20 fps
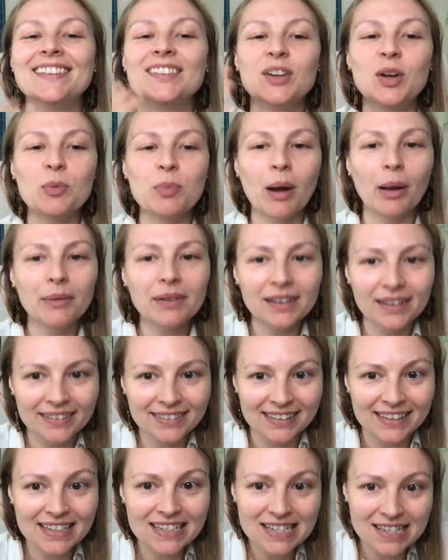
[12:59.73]
So you're probably
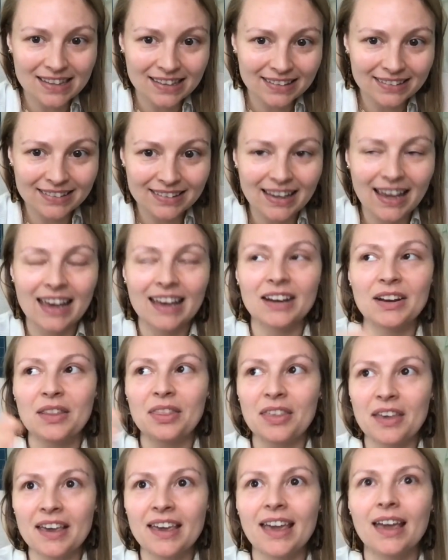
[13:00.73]
listening to this and
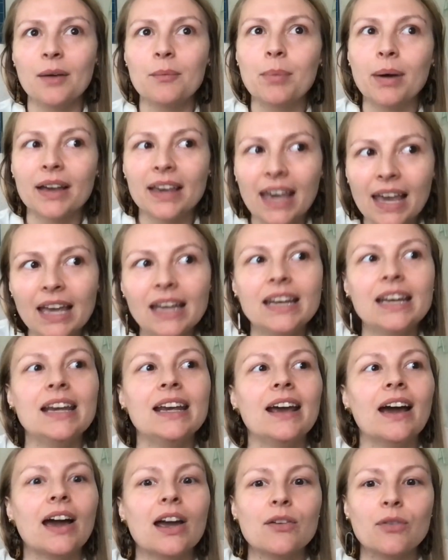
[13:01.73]
thinking, but
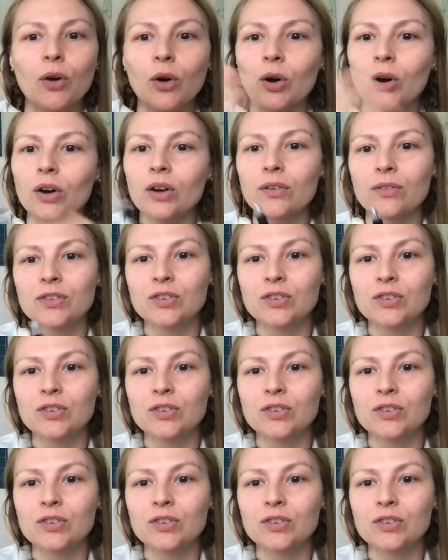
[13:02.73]
Katie, I've heard of